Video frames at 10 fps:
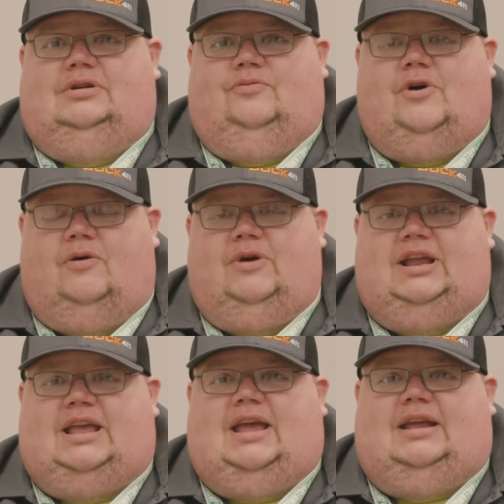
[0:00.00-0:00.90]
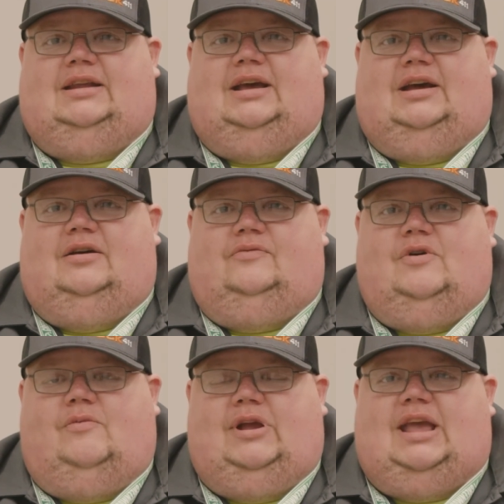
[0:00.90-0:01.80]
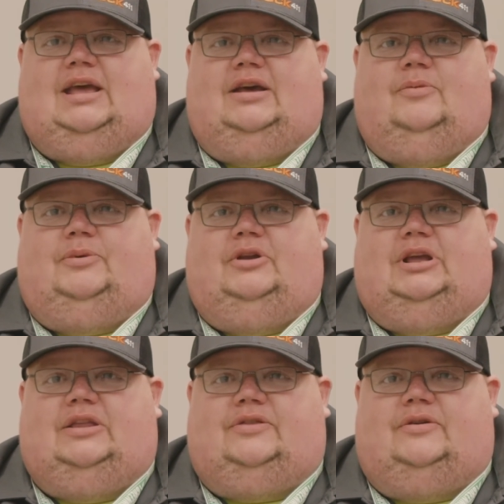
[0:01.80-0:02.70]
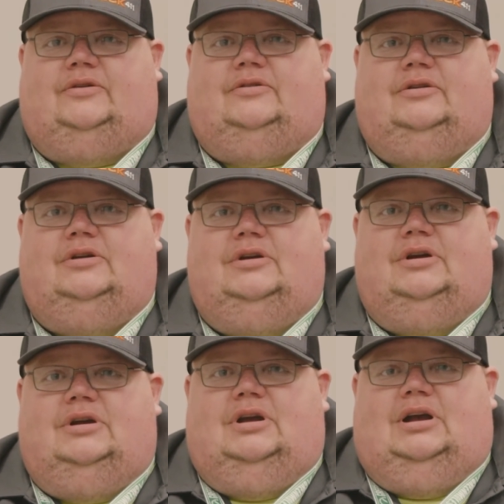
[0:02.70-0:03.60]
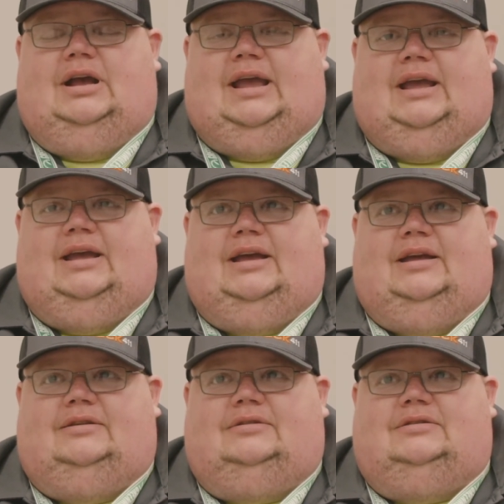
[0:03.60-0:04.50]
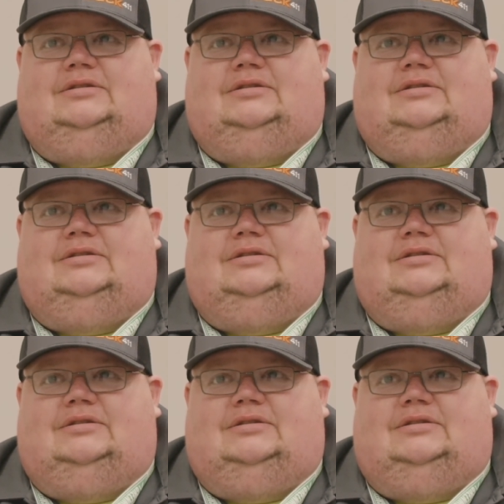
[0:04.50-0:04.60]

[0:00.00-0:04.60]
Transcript: what we can help you to get through. And